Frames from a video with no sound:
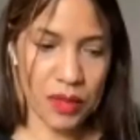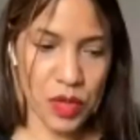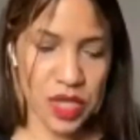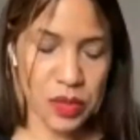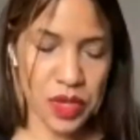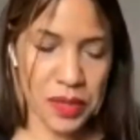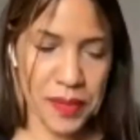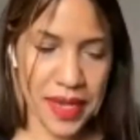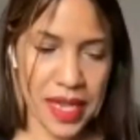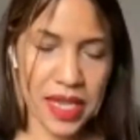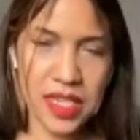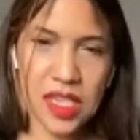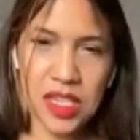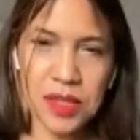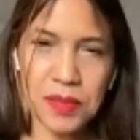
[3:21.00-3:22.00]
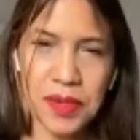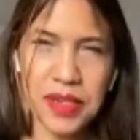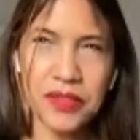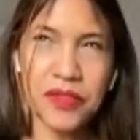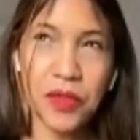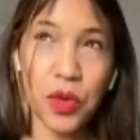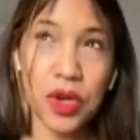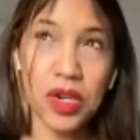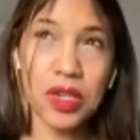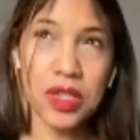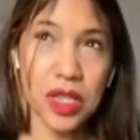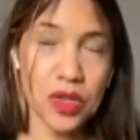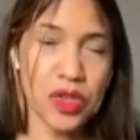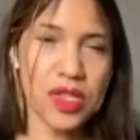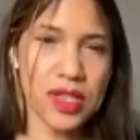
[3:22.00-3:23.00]
was with my ex-husband for
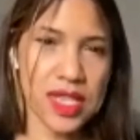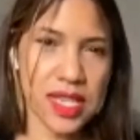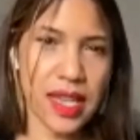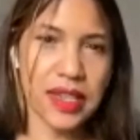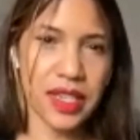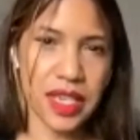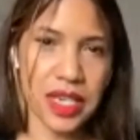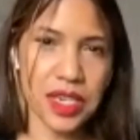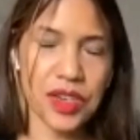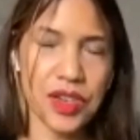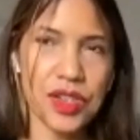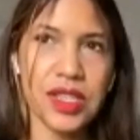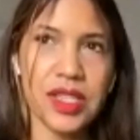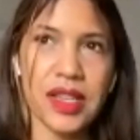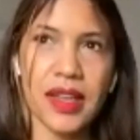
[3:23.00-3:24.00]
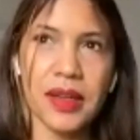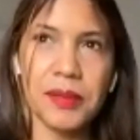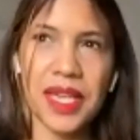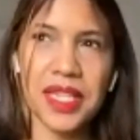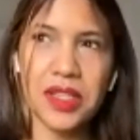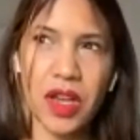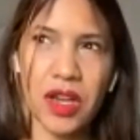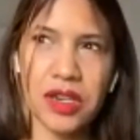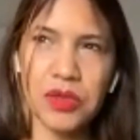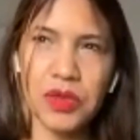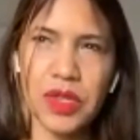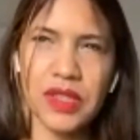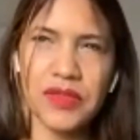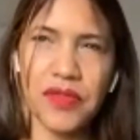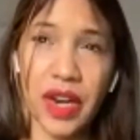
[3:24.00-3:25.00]
close to 10 years, and my daughter
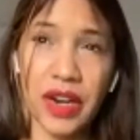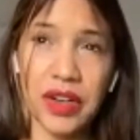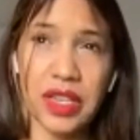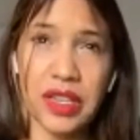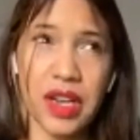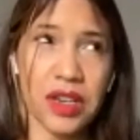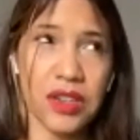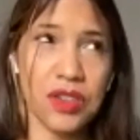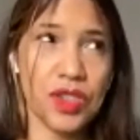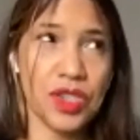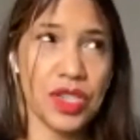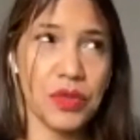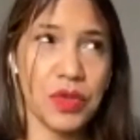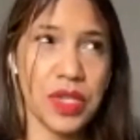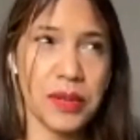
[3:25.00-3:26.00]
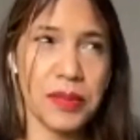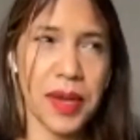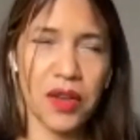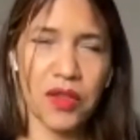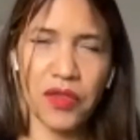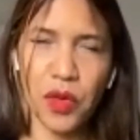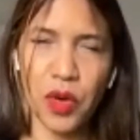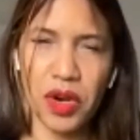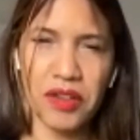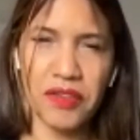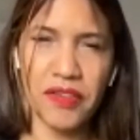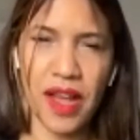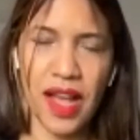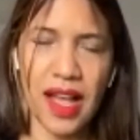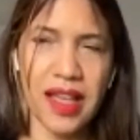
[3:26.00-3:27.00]
was very young. She was about 4 or
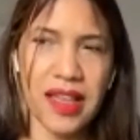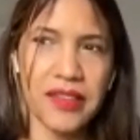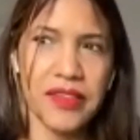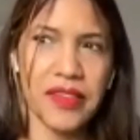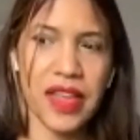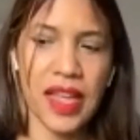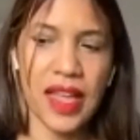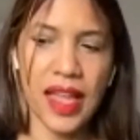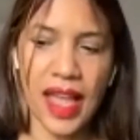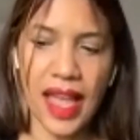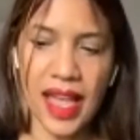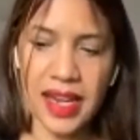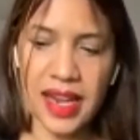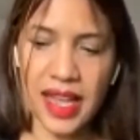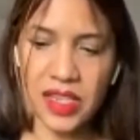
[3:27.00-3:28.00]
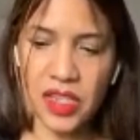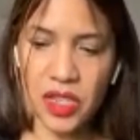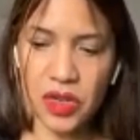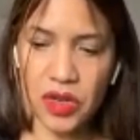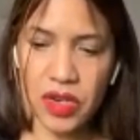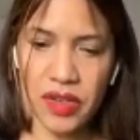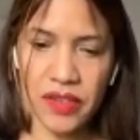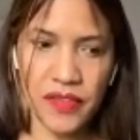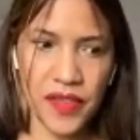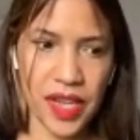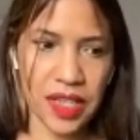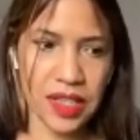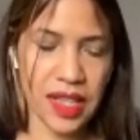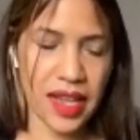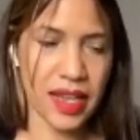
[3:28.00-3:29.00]
5. And I sort of
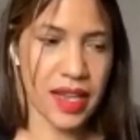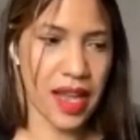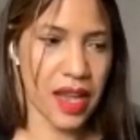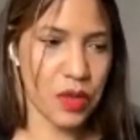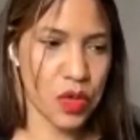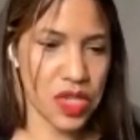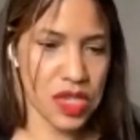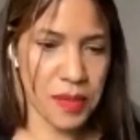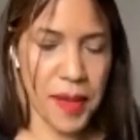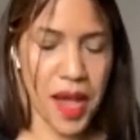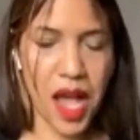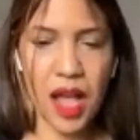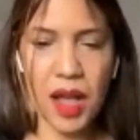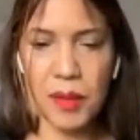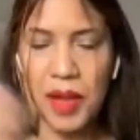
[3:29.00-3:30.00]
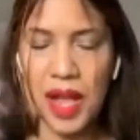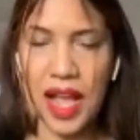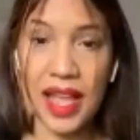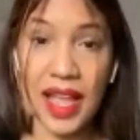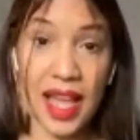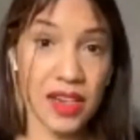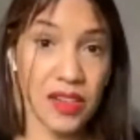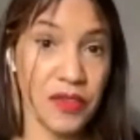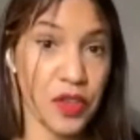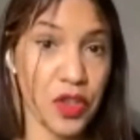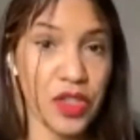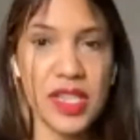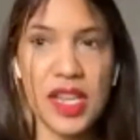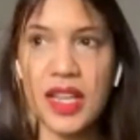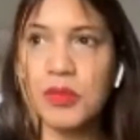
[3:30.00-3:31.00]
felt like I was a mom. I had a
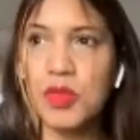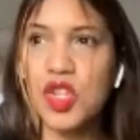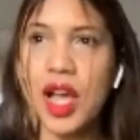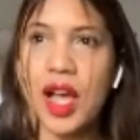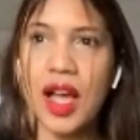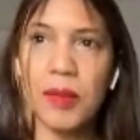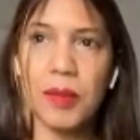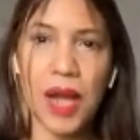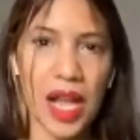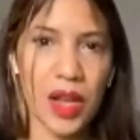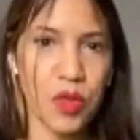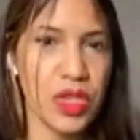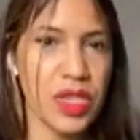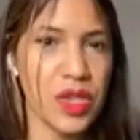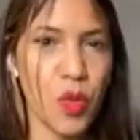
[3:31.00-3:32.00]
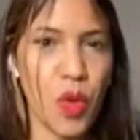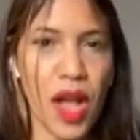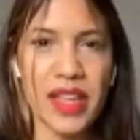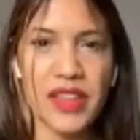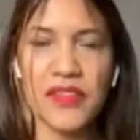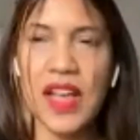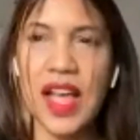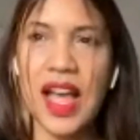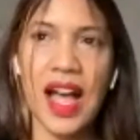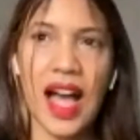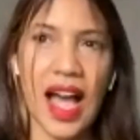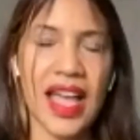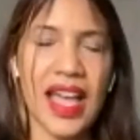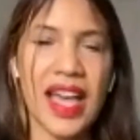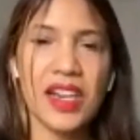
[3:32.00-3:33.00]
full-time job. I was a wife.
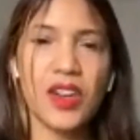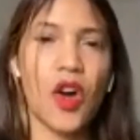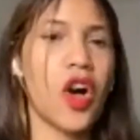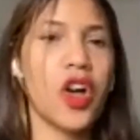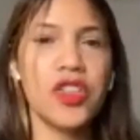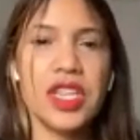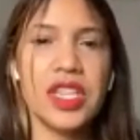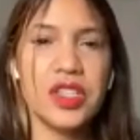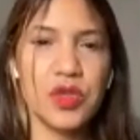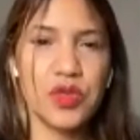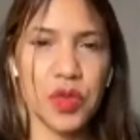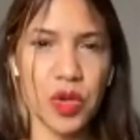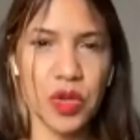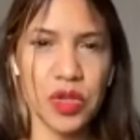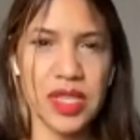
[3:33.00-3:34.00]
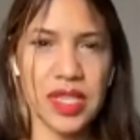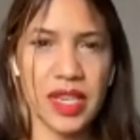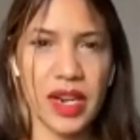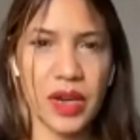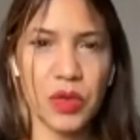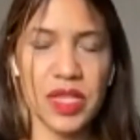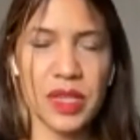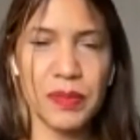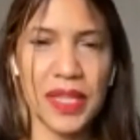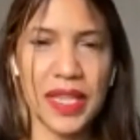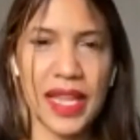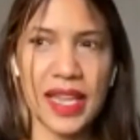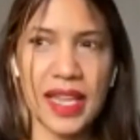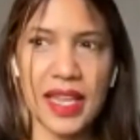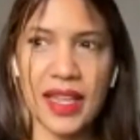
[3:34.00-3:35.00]
I had all these roles that I was
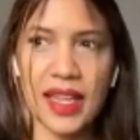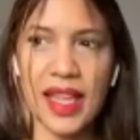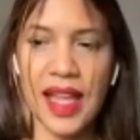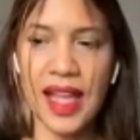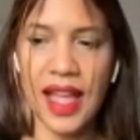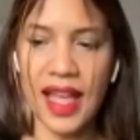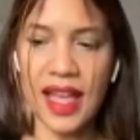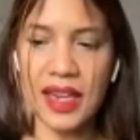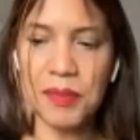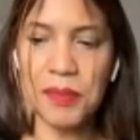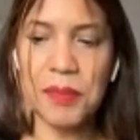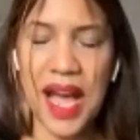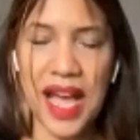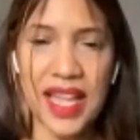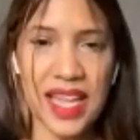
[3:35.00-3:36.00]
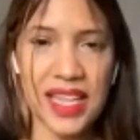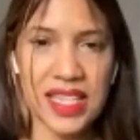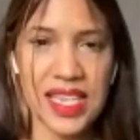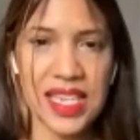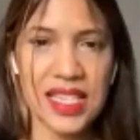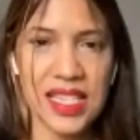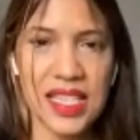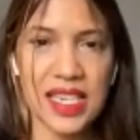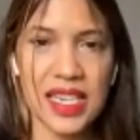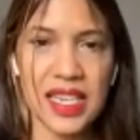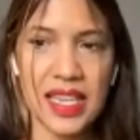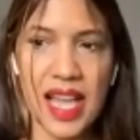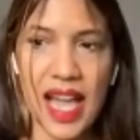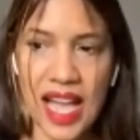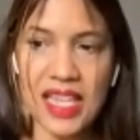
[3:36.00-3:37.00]
playing, and my
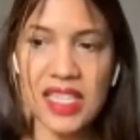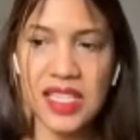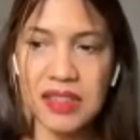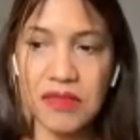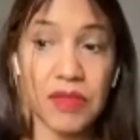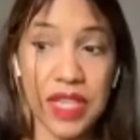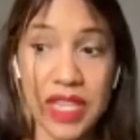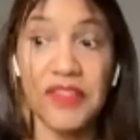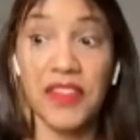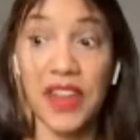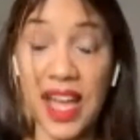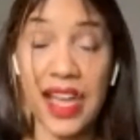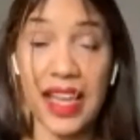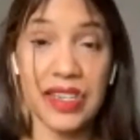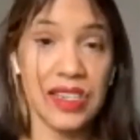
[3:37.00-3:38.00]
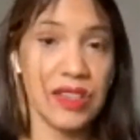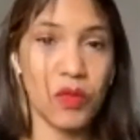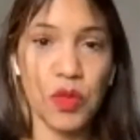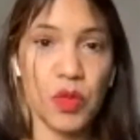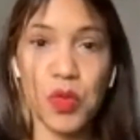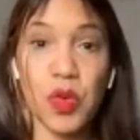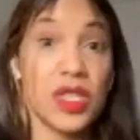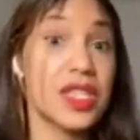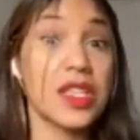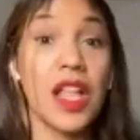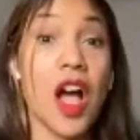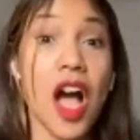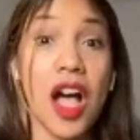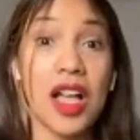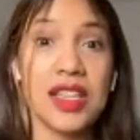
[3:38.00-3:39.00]
identity as Yvette was
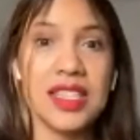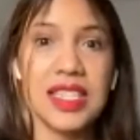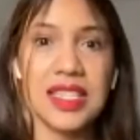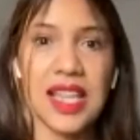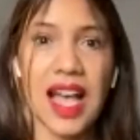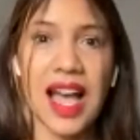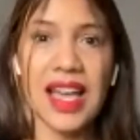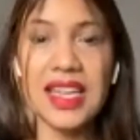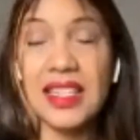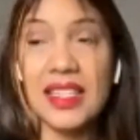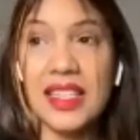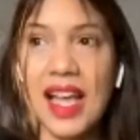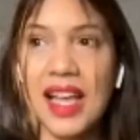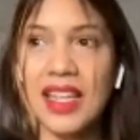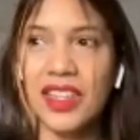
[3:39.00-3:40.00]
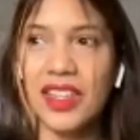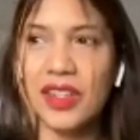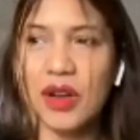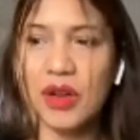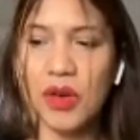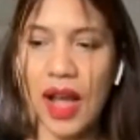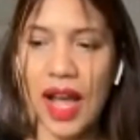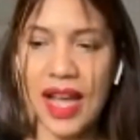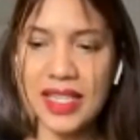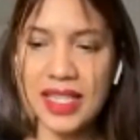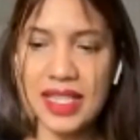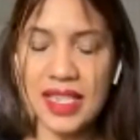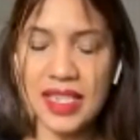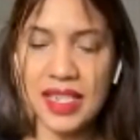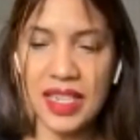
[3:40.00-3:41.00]
lost. I
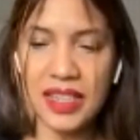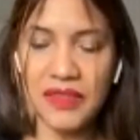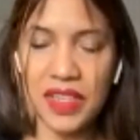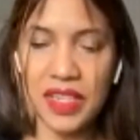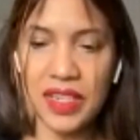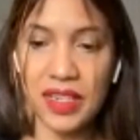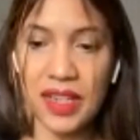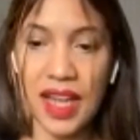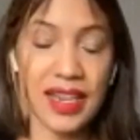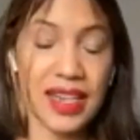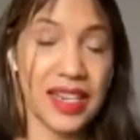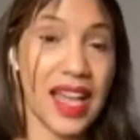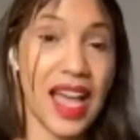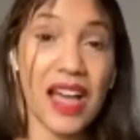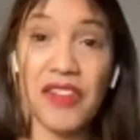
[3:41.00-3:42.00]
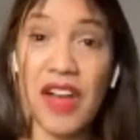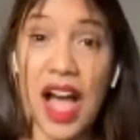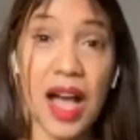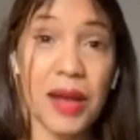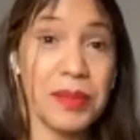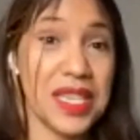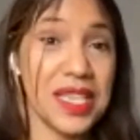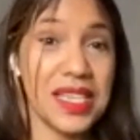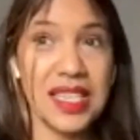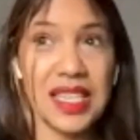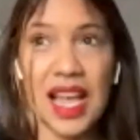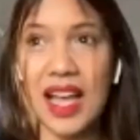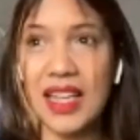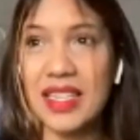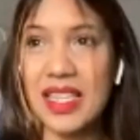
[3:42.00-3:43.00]
didn't have hobbies.
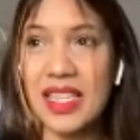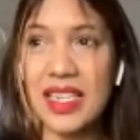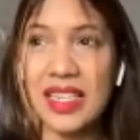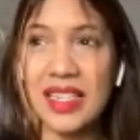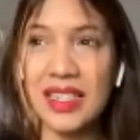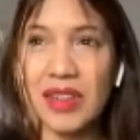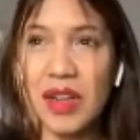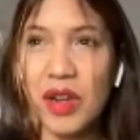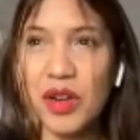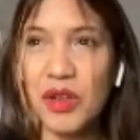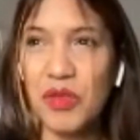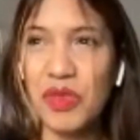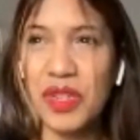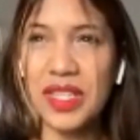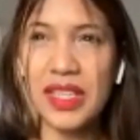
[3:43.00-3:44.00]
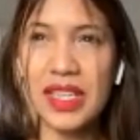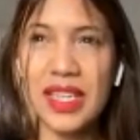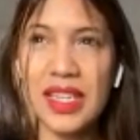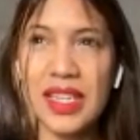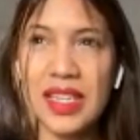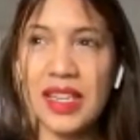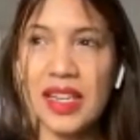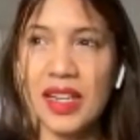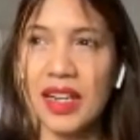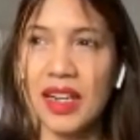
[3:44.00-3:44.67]
I didn't really